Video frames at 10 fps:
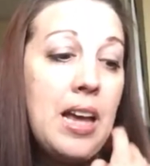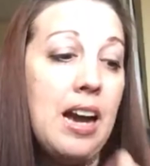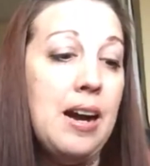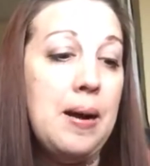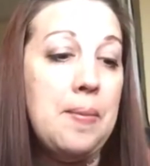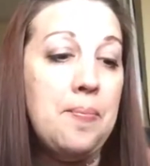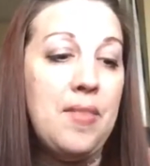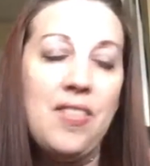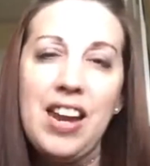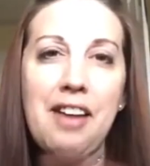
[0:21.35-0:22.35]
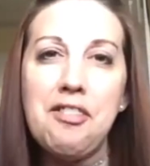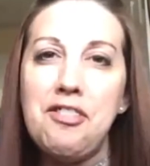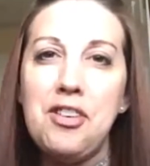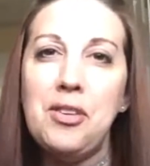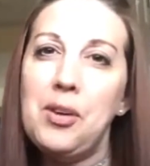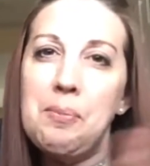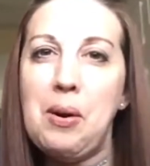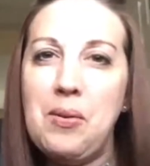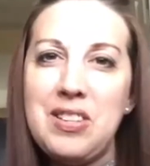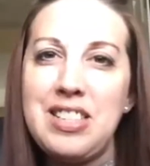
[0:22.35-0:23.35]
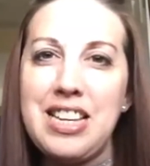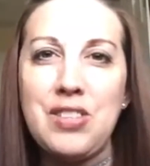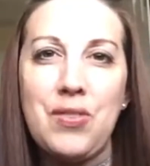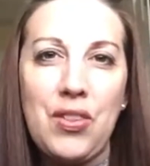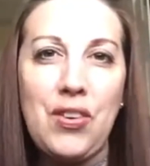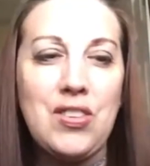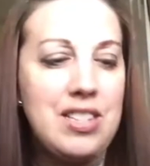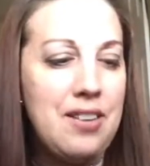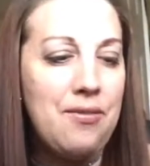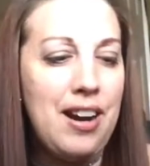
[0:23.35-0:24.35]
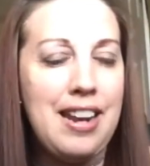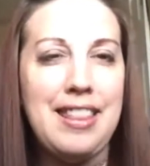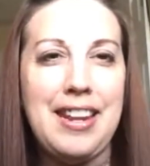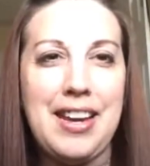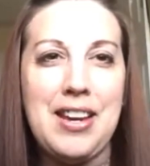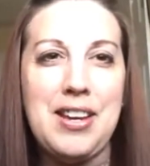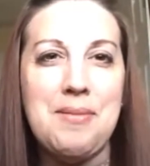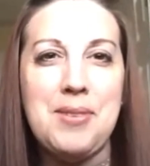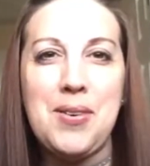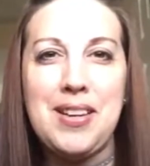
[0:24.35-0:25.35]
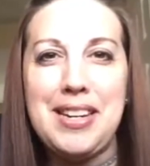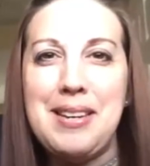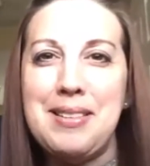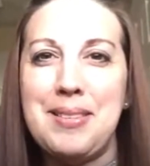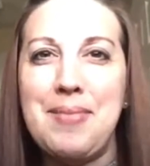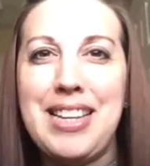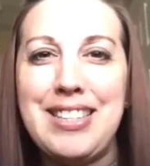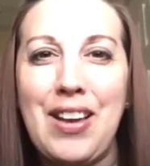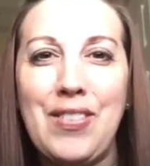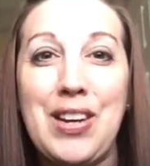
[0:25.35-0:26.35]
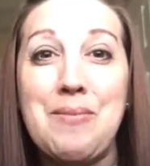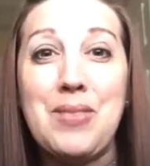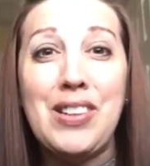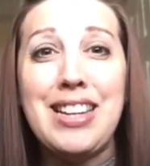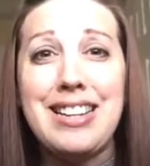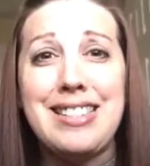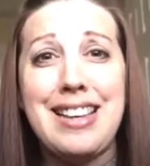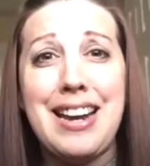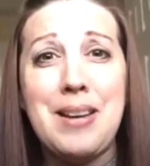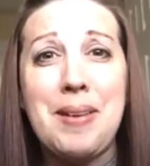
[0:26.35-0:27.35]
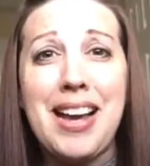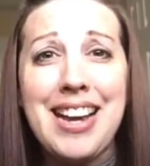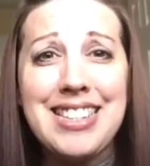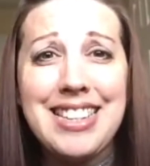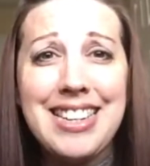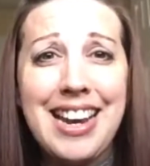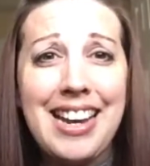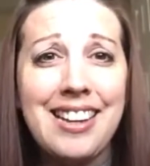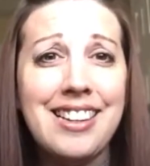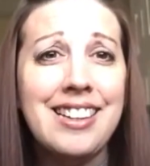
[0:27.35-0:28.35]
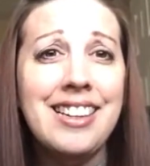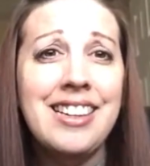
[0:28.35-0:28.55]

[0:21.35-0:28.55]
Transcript: And then I have a few little bonus things for Thursday and Friday that I'm going to keep to myself that I'm really excited about. Hey, Dena.